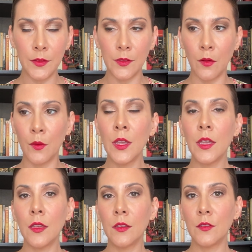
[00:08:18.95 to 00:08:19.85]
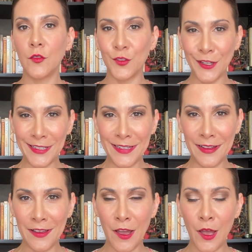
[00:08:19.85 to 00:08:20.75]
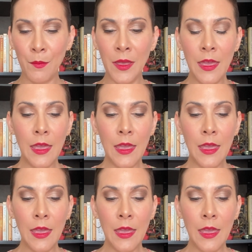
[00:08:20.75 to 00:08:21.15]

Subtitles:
So krishanti.com.